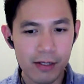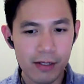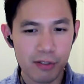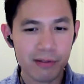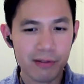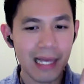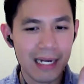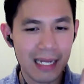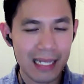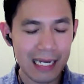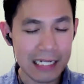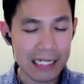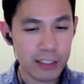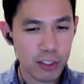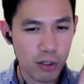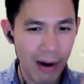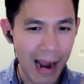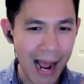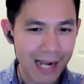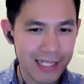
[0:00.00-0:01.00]
that it
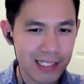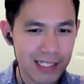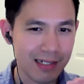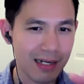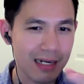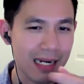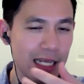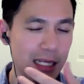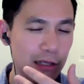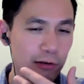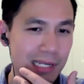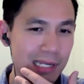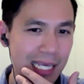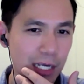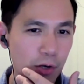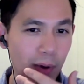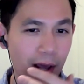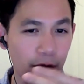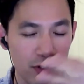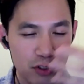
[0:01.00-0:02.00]
interacts in a
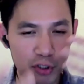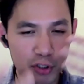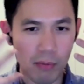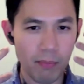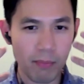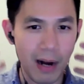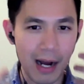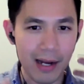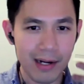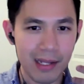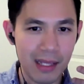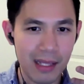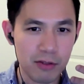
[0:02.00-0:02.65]
unique way with your body